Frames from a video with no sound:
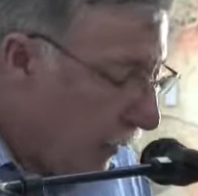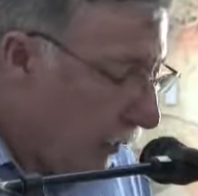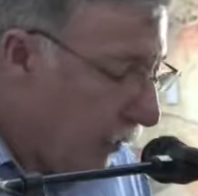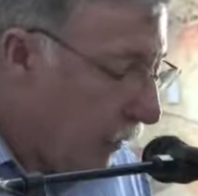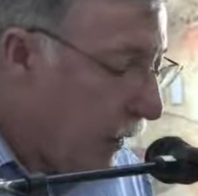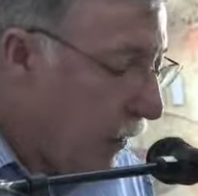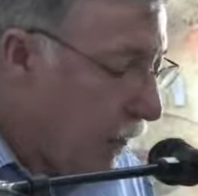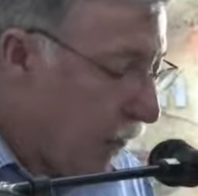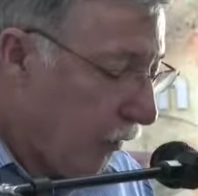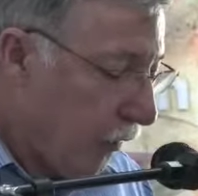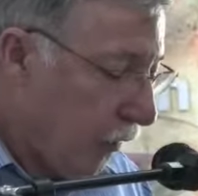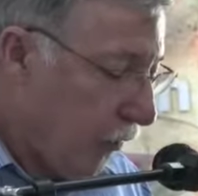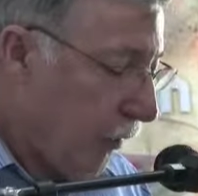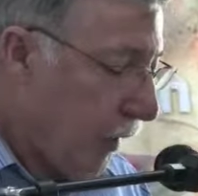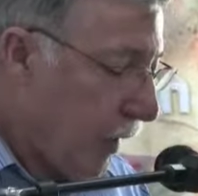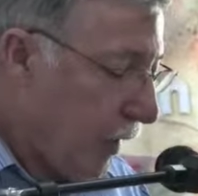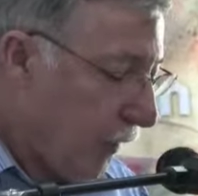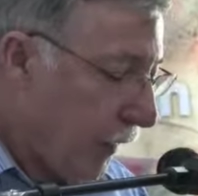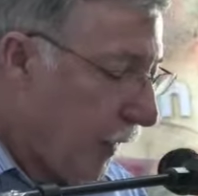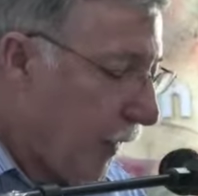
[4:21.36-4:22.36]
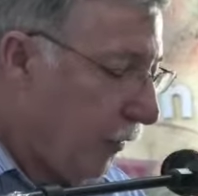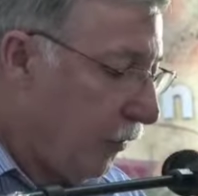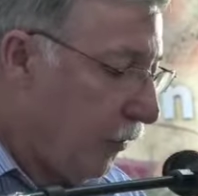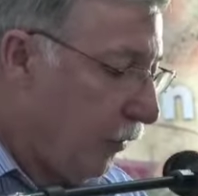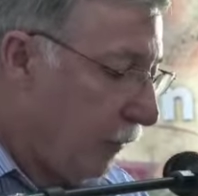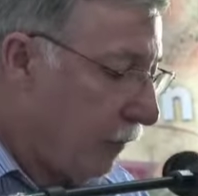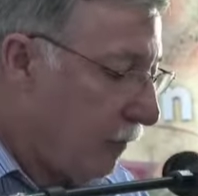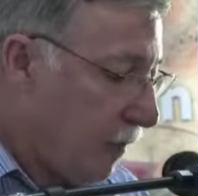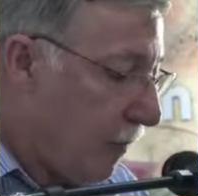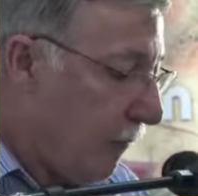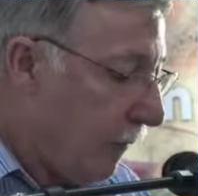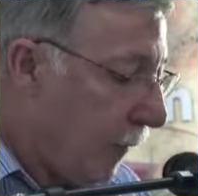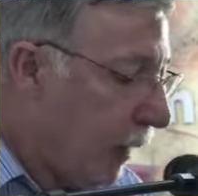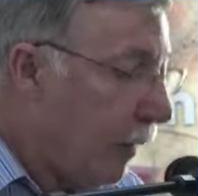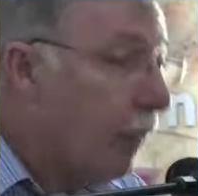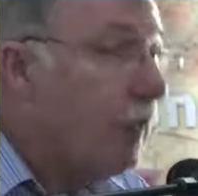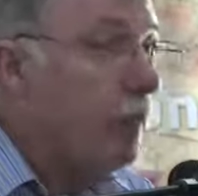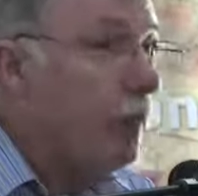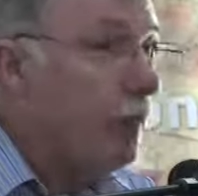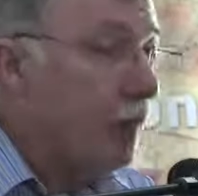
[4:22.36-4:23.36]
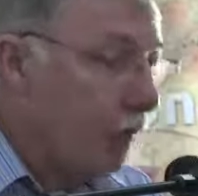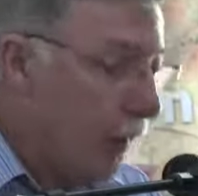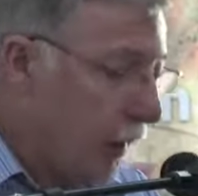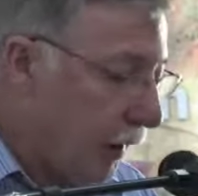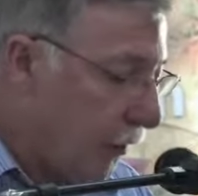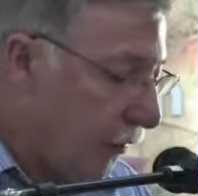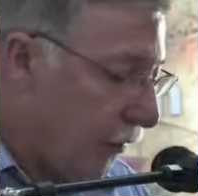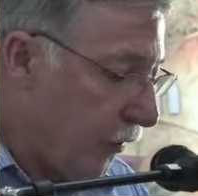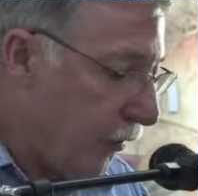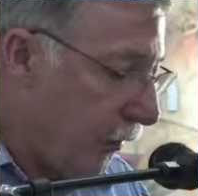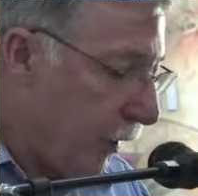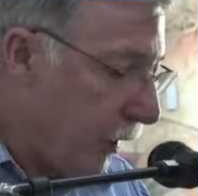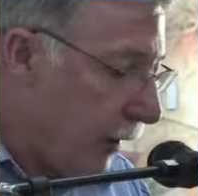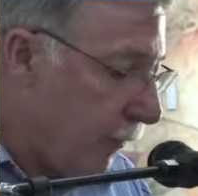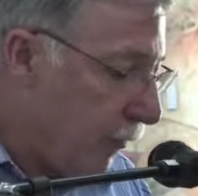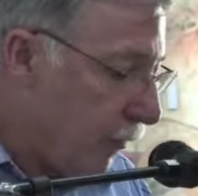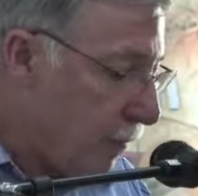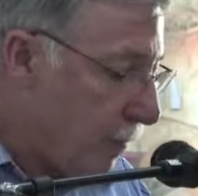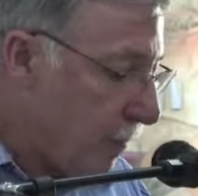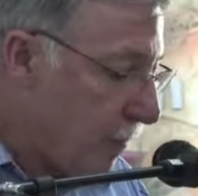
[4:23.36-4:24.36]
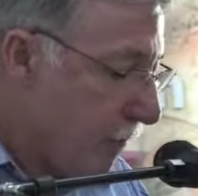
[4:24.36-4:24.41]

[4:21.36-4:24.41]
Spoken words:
These are the three things that resilience achieves.